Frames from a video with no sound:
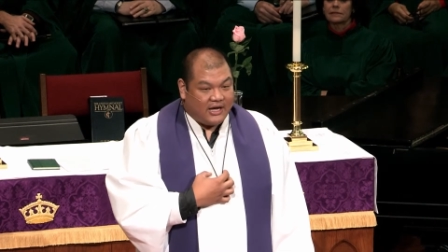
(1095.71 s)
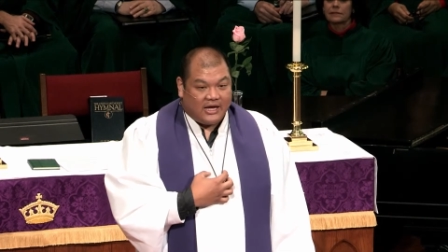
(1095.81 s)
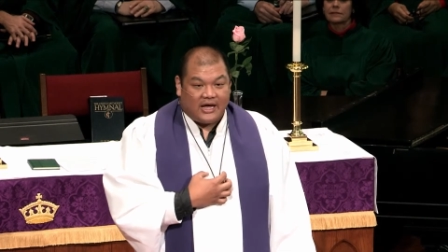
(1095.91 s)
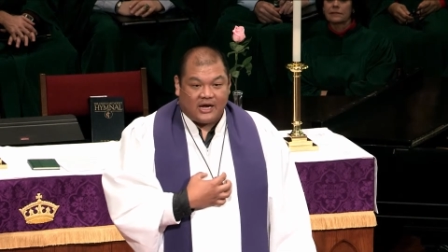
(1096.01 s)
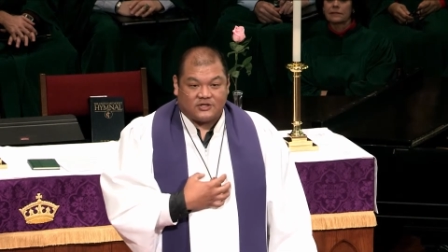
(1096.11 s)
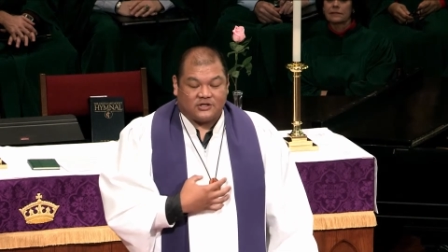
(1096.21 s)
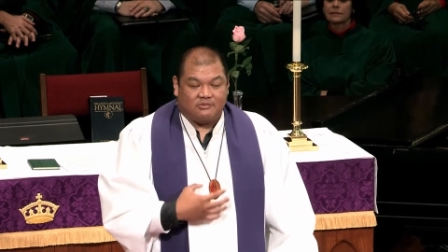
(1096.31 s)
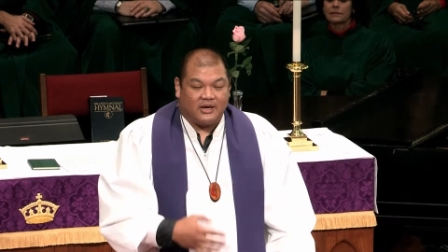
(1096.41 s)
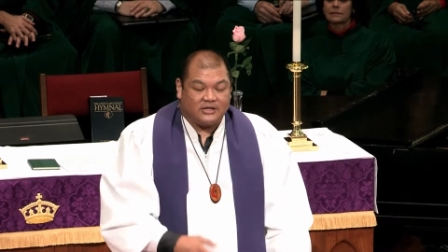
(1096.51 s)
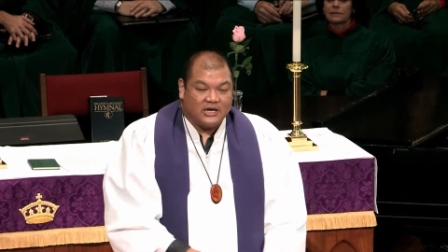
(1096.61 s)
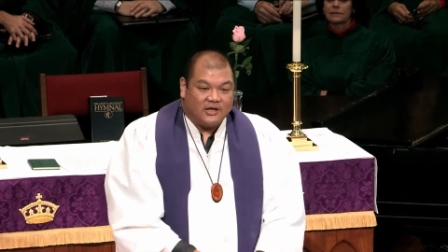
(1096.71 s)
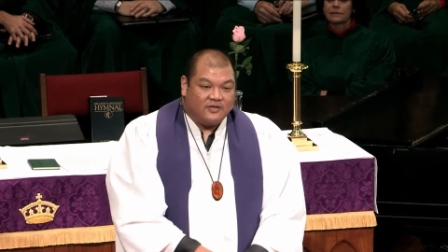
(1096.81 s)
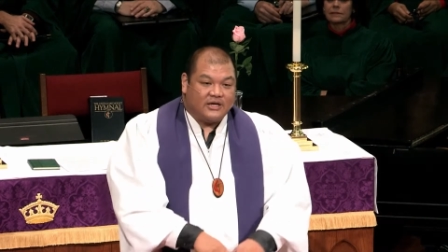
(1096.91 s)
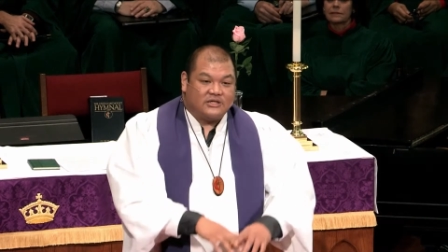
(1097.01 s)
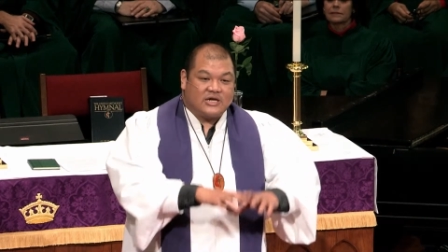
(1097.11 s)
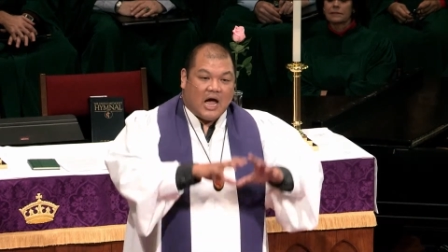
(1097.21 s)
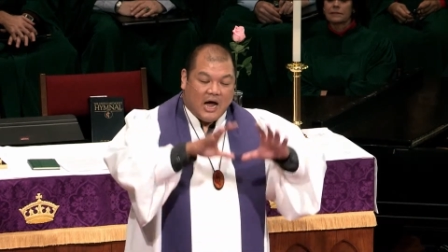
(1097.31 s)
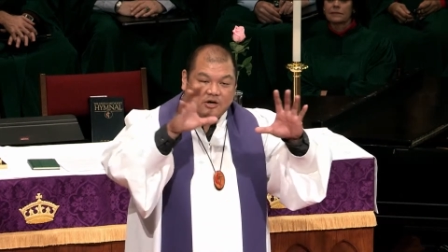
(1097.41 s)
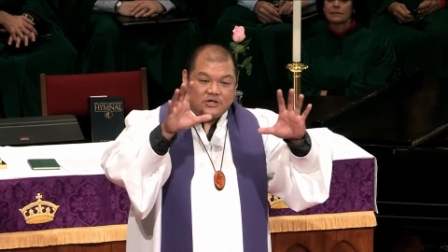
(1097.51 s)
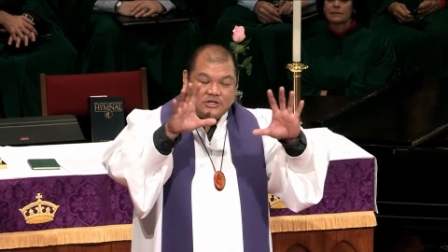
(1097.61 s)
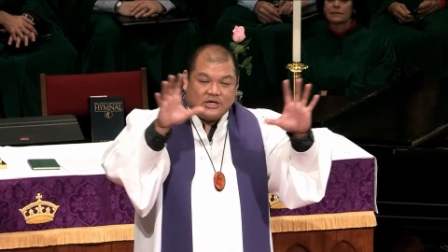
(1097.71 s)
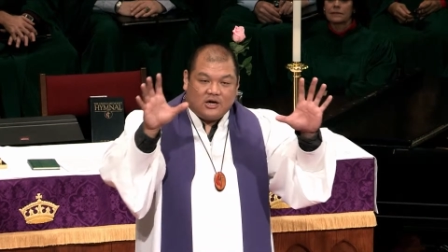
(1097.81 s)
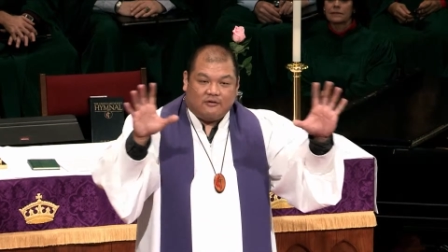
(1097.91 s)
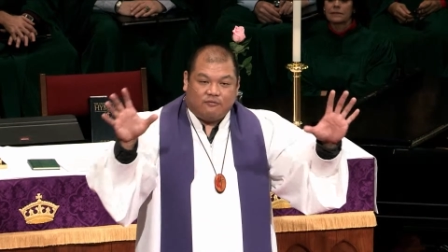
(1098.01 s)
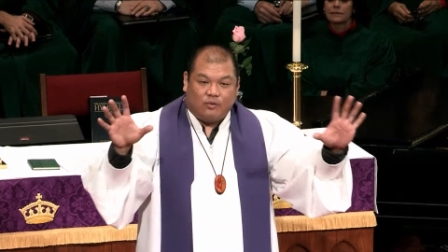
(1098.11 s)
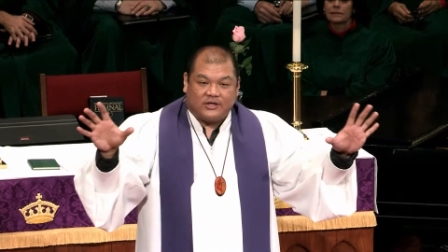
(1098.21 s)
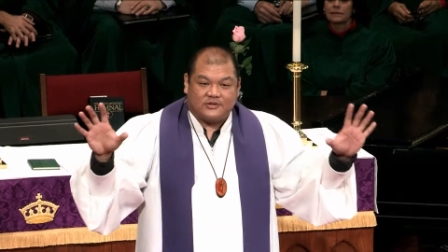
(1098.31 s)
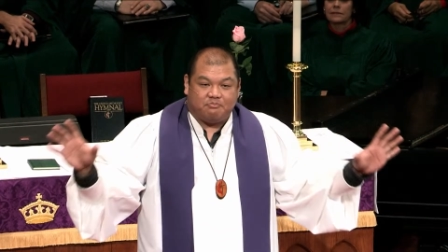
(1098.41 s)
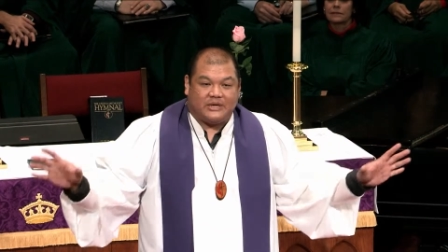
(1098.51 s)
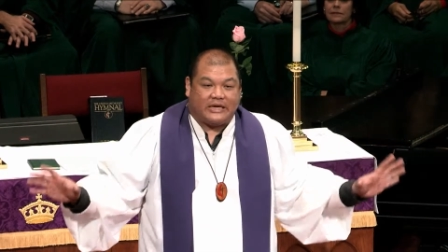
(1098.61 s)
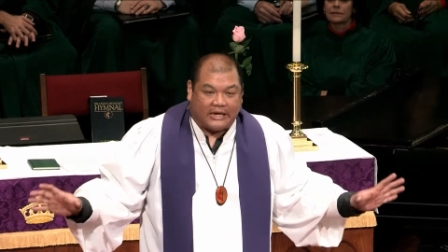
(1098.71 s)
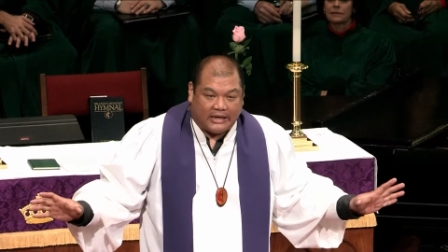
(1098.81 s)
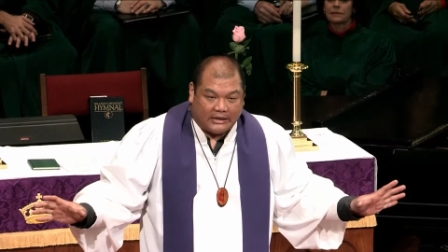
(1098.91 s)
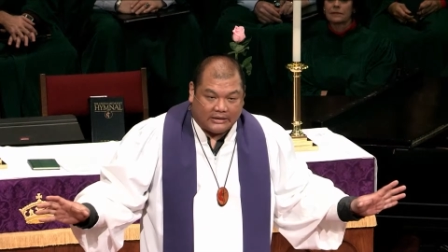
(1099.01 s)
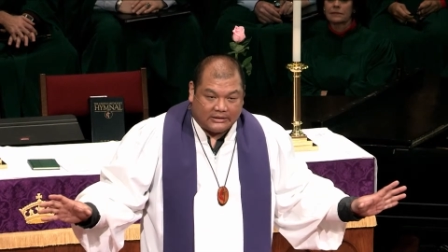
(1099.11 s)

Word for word: It actually meant the entirety of one's being